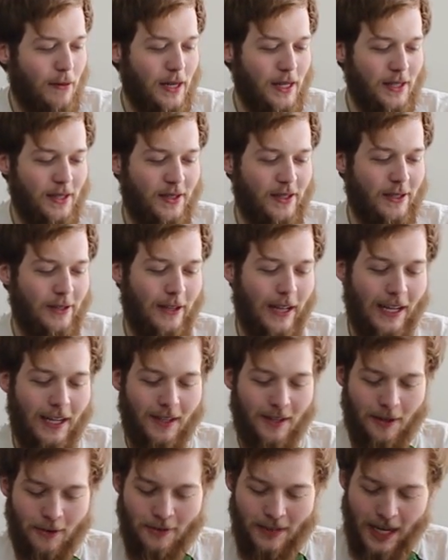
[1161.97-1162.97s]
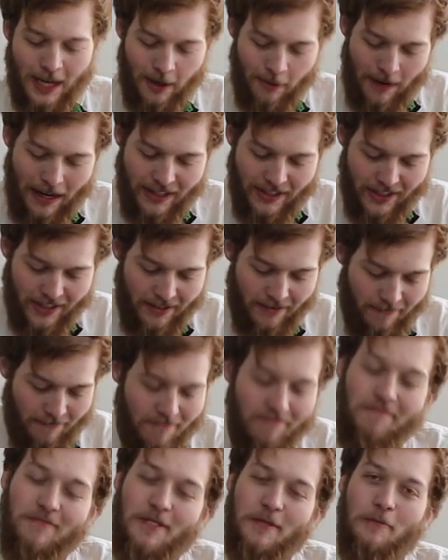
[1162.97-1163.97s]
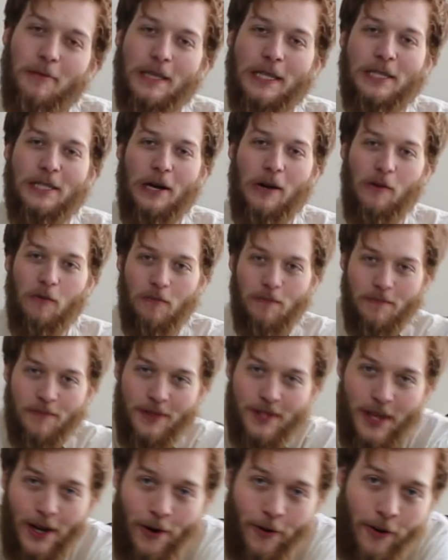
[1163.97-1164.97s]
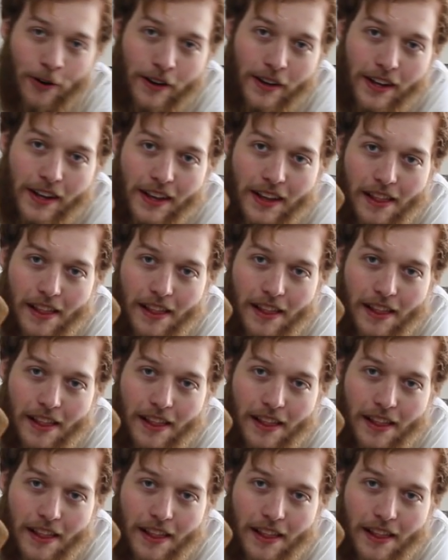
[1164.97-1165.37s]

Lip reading: but is still like a little decoration. It's pretty dope. So